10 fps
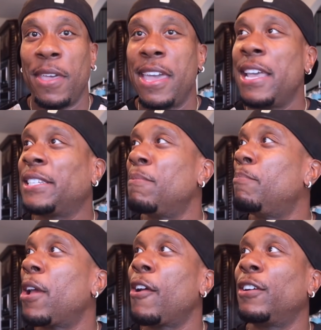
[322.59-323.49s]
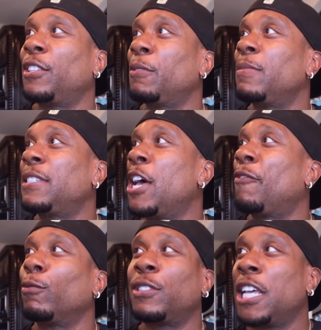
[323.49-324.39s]
He's embarrassed
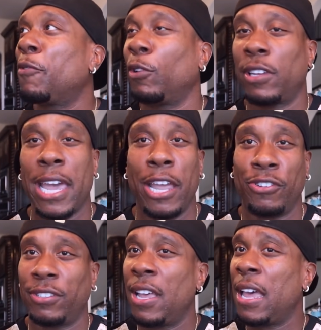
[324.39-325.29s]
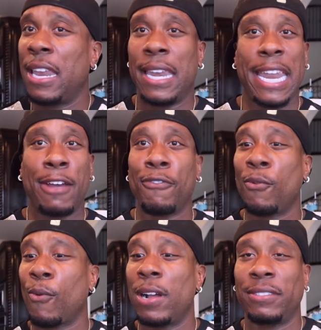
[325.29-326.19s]
himself on several occasions.
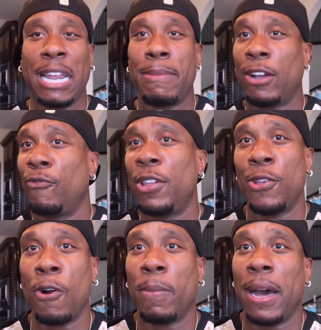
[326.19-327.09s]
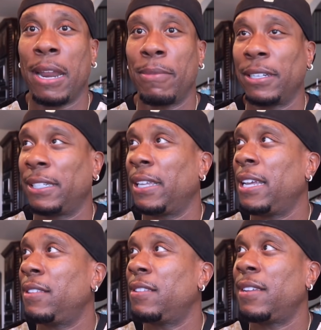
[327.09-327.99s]
Never once did I make a video about it because at
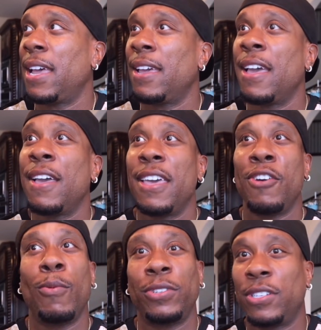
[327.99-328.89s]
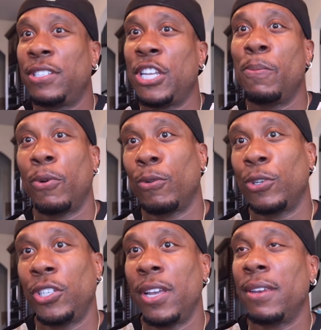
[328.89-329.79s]
the end of the day, it was just
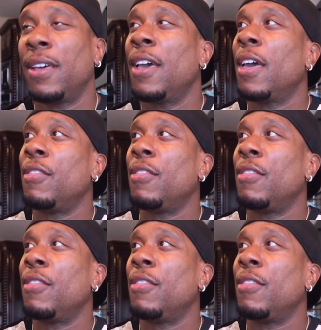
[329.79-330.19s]
typical shit.